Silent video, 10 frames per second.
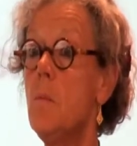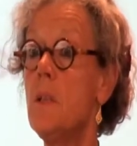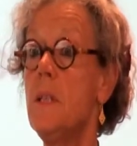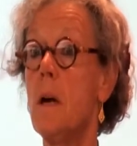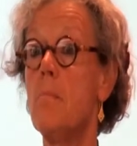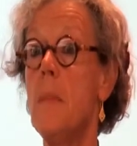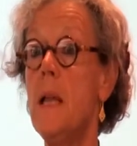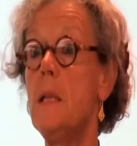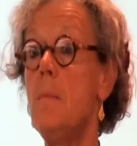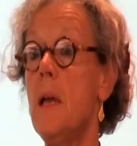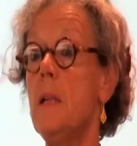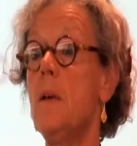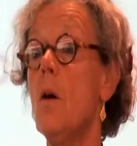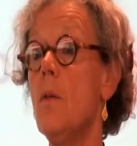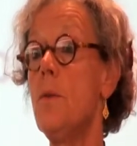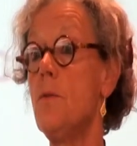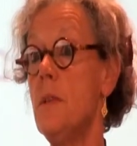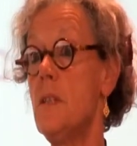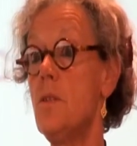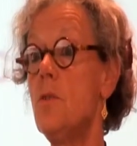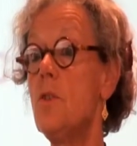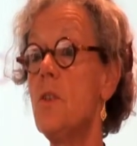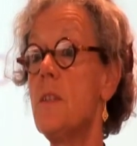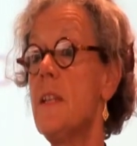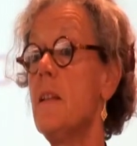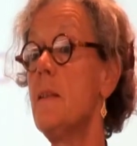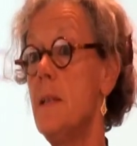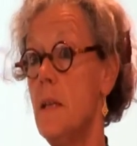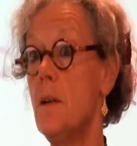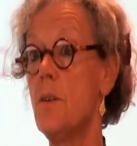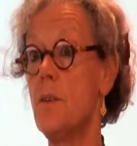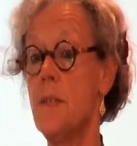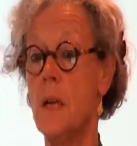but there are many, many other researchers and thinkers